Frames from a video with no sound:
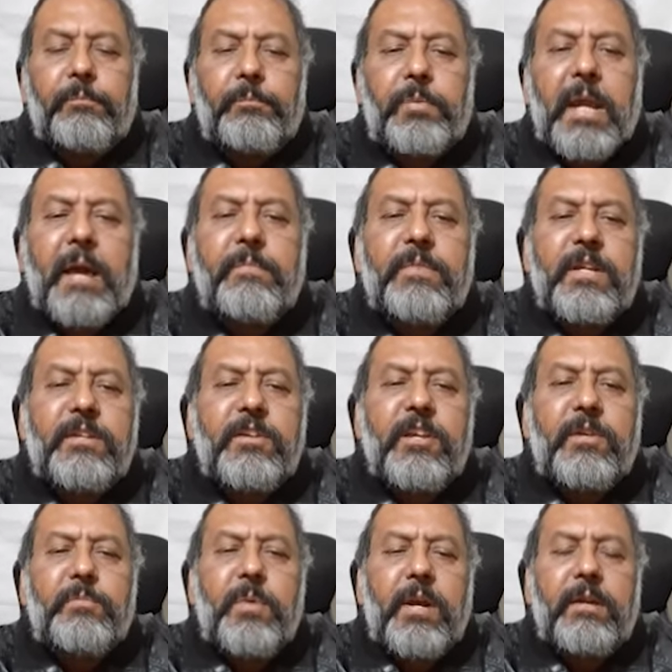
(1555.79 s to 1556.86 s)
Primary
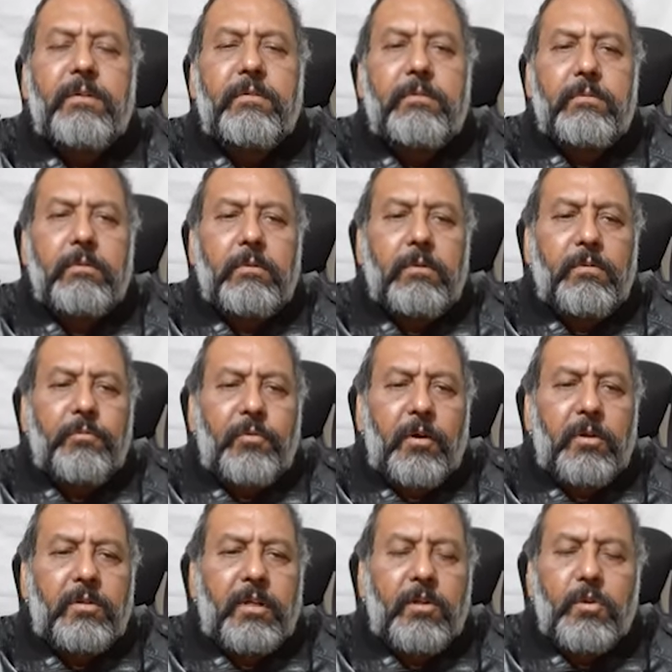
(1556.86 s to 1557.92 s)
treatment
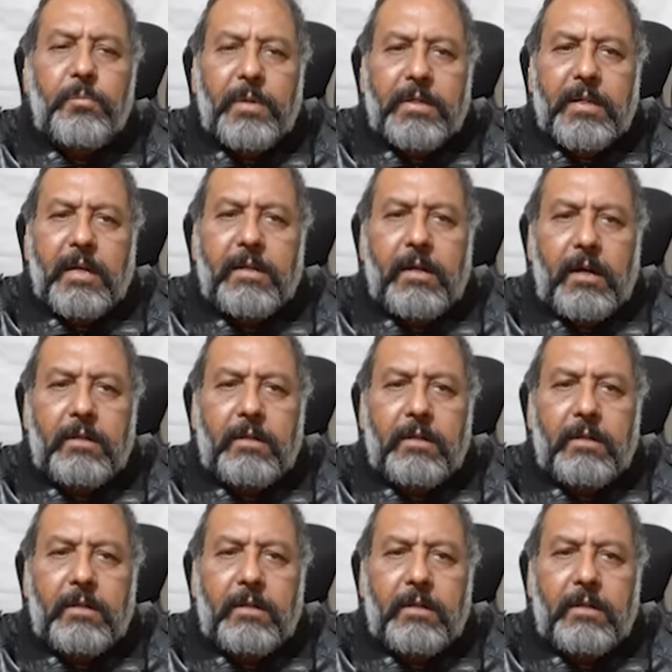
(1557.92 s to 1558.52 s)
for the rheumatoid